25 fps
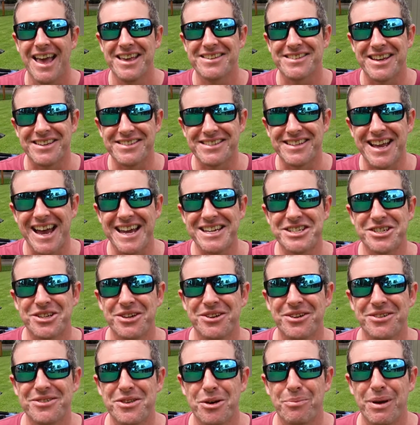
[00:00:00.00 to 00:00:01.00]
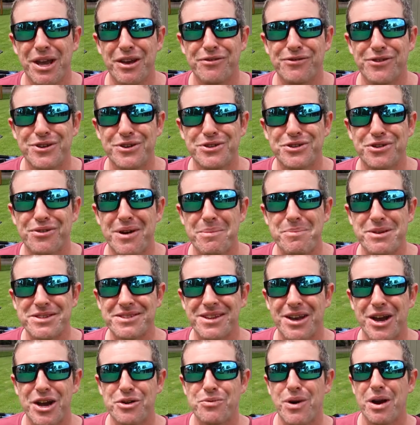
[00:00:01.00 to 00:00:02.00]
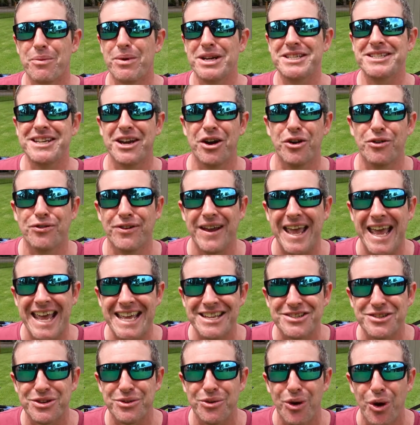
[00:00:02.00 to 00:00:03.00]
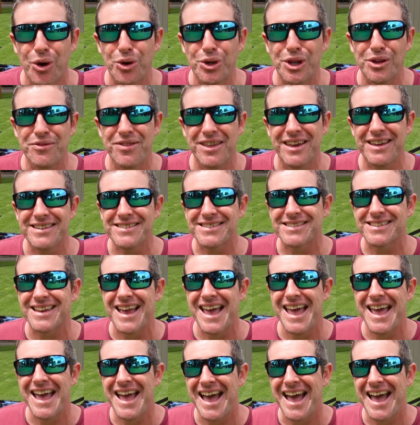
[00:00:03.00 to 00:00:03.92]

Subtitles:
So stay tuned, there'll be a future episode where we delve into all of this,